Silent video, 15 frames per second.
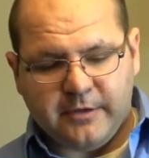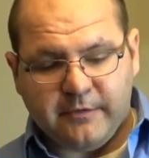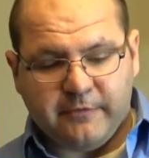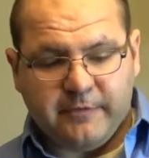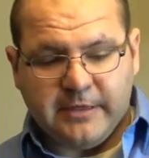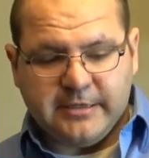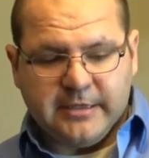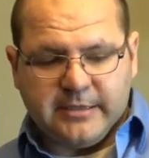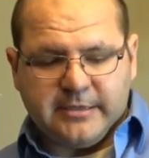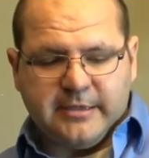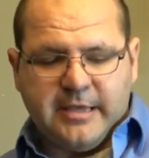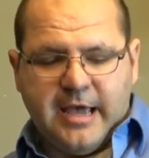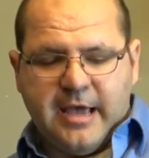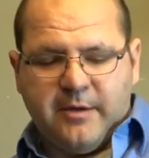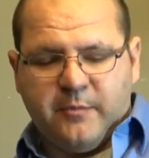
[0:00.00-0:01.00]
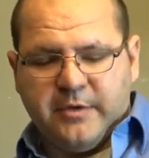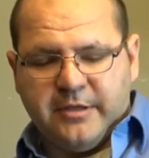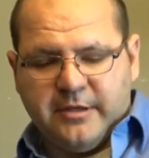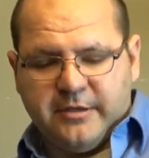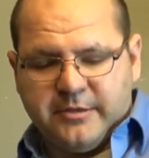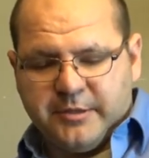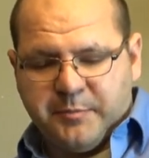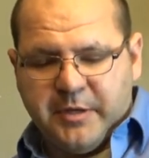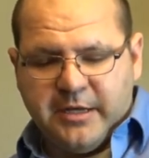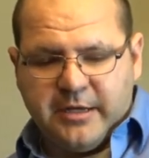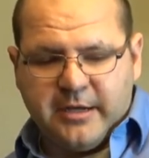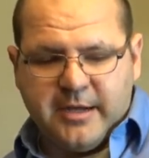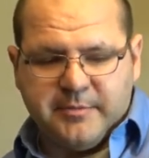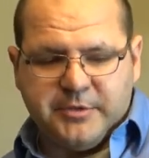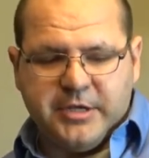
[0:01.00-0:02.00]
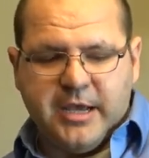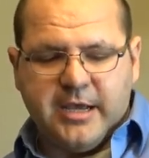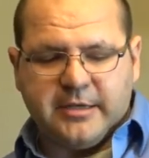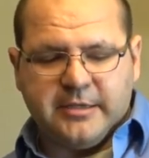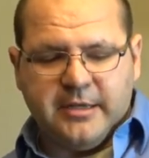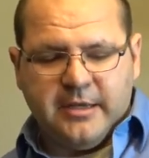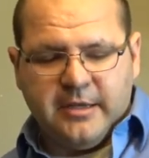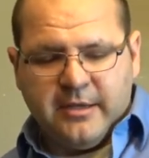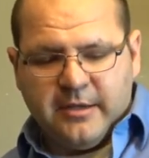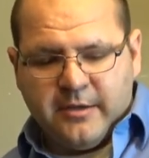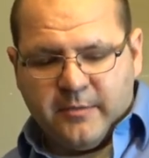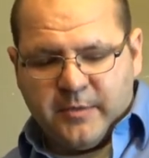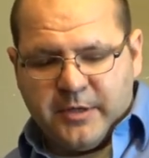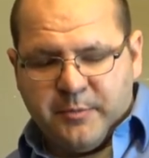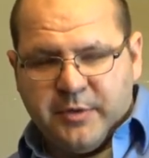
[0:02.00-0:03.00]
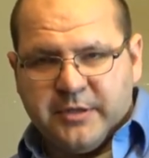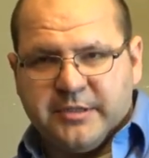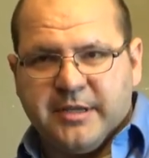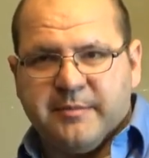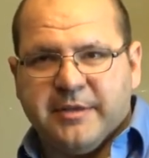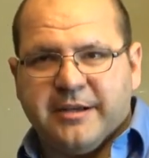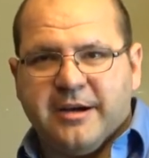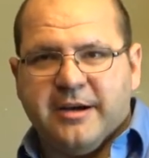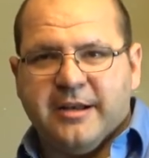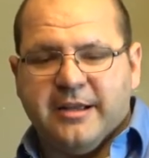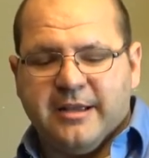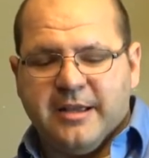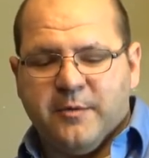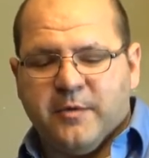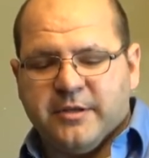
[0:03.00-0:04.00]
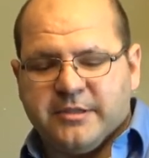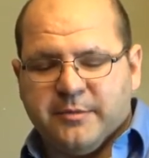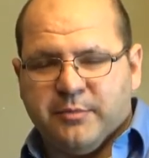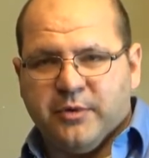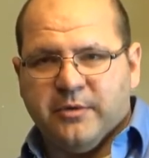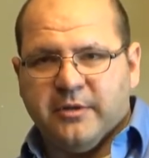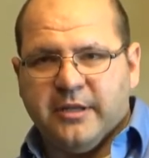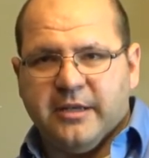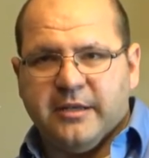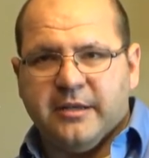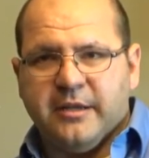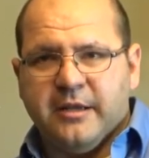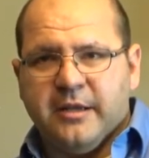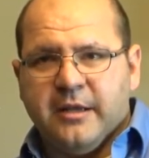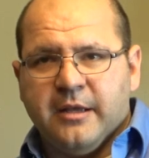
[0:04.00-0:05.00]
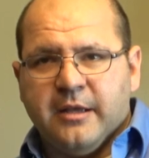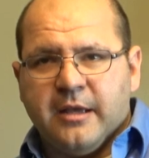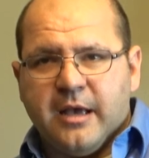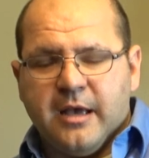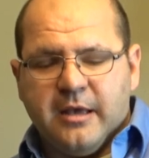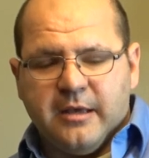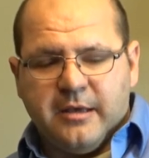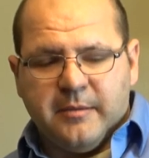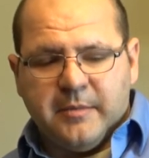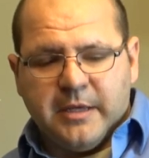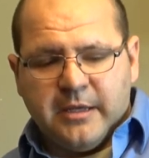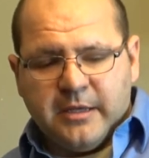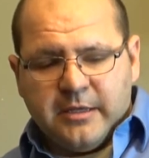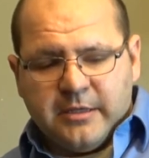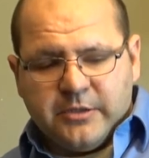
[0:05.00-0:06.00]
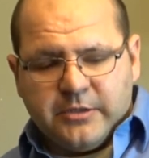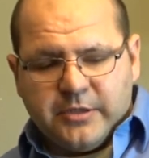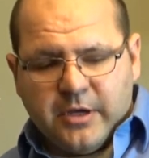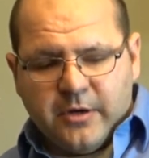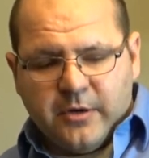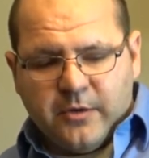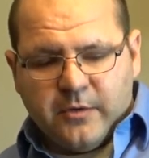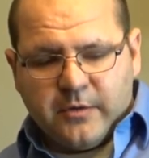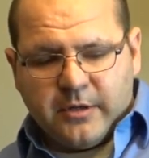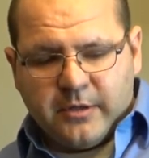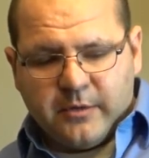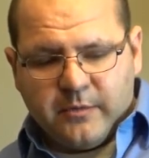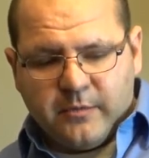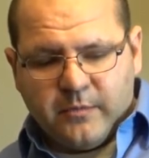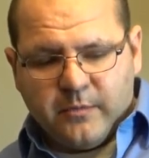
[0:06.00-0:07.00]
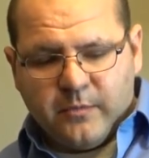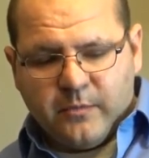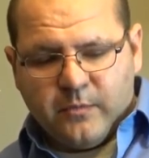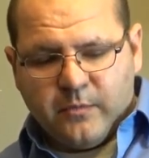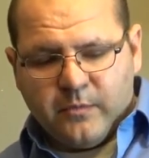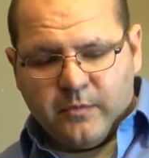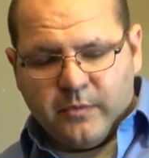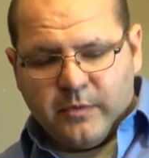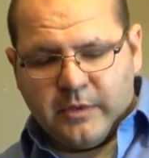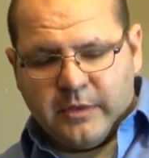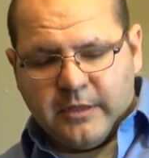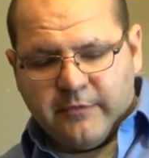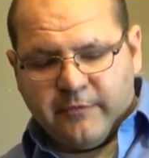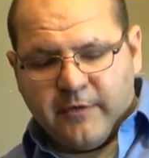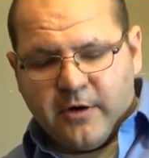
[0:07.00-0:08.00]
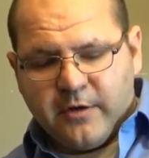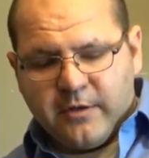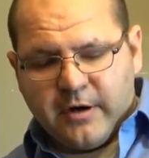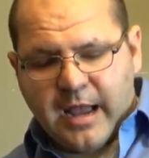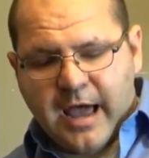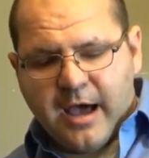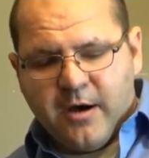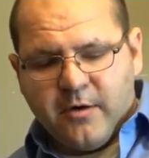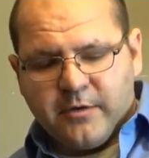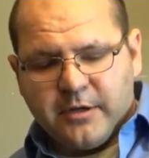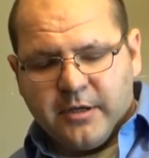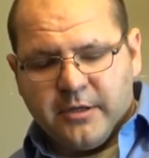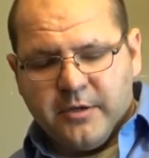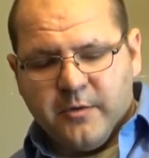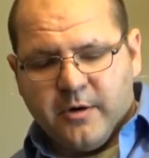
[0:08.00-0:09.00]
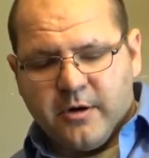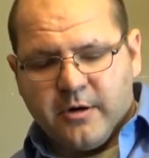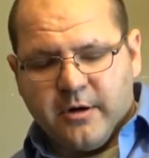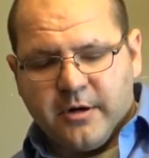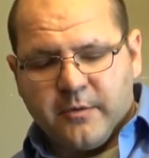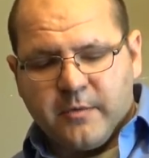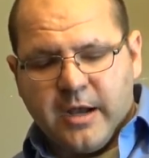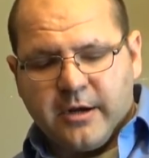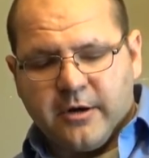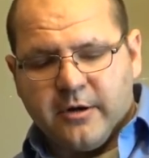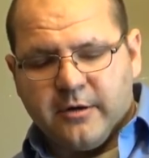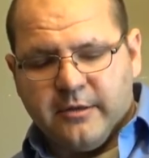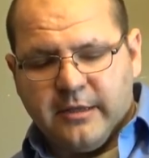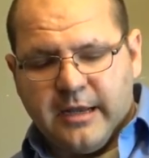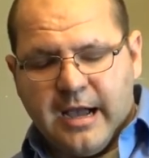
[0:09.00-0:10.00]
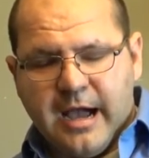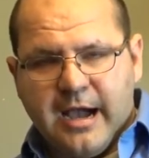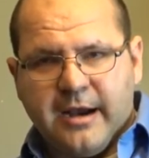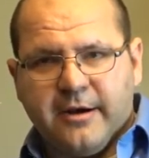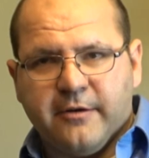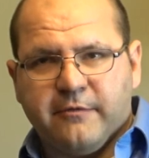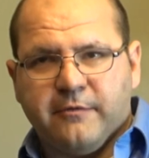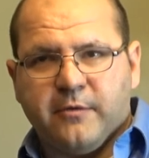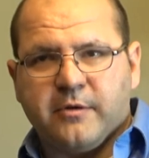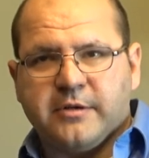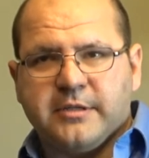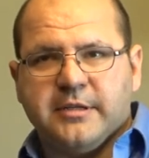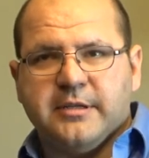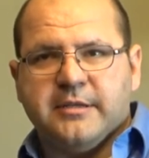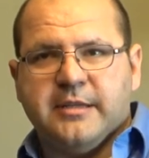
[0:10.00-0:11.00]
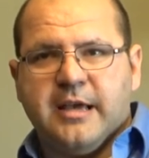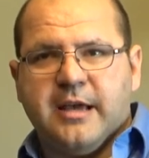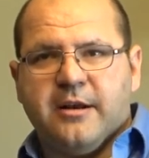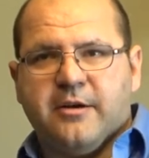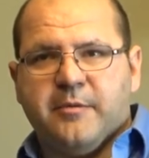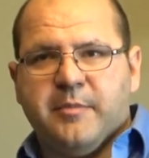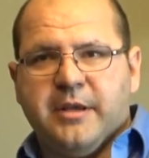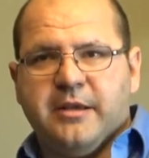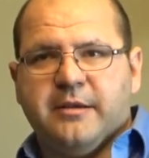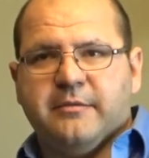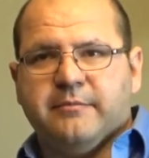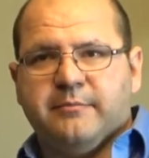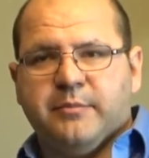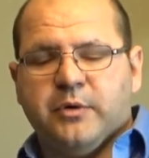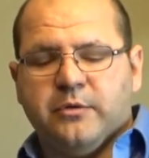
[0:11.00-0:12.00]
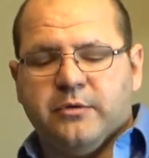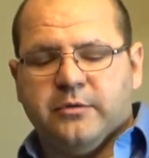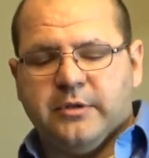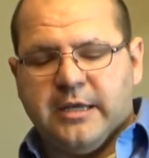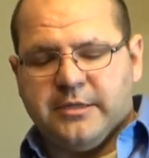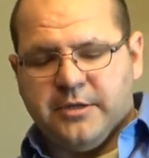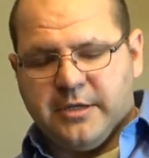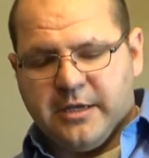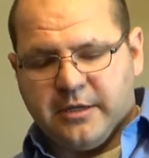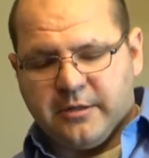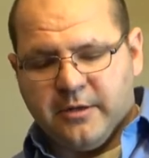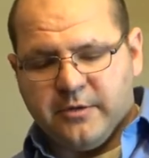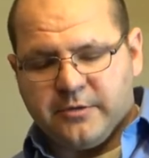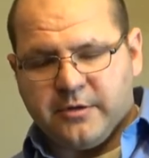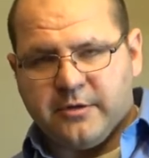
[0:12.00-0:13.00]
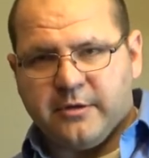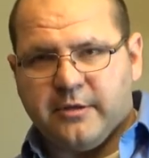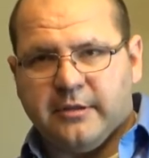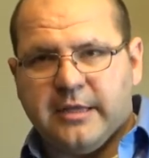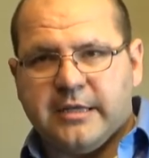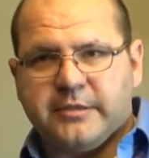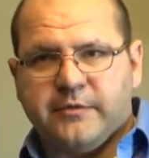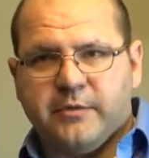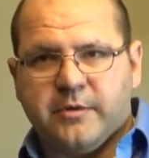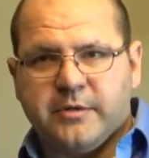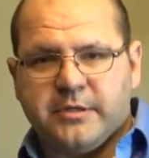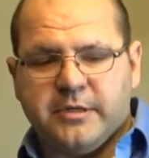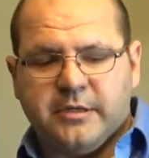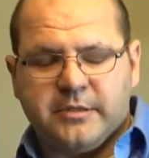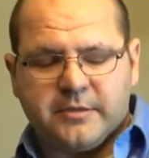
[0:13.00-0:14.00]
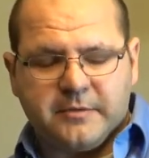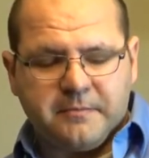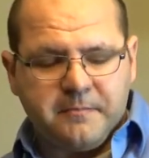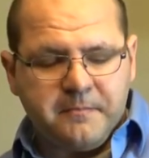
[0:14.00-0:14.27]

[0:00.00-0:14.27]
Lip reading: physics that with a spinning object, when you put something on it, it wants to pull in. So the farther out you are on a record, the higher forces that are being pulled. As you get closer, the less forces.